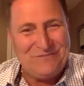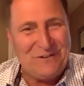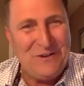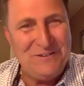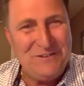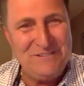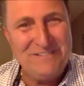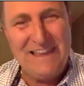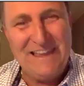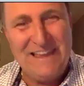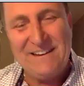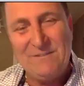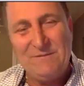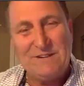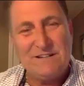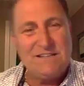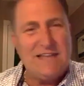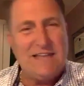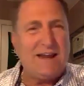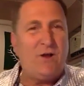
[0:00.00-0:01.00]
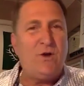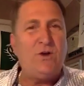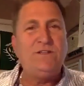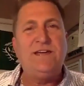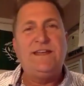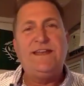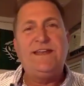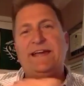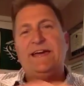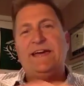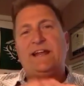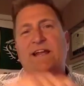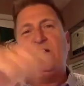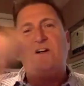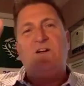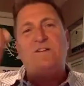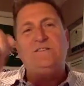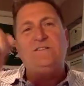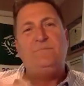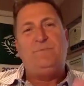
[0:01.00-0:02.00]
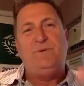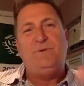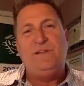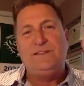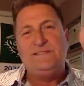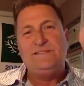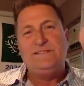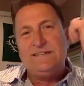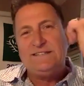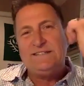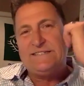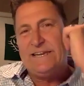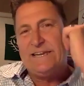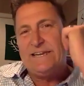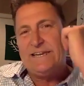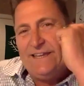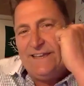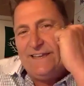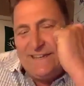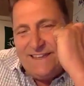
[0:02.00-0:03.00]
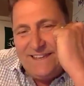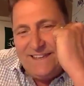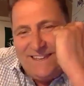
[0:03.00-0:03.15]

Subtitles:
phone. We were like, hold on, I got a call. You pull out the antenna.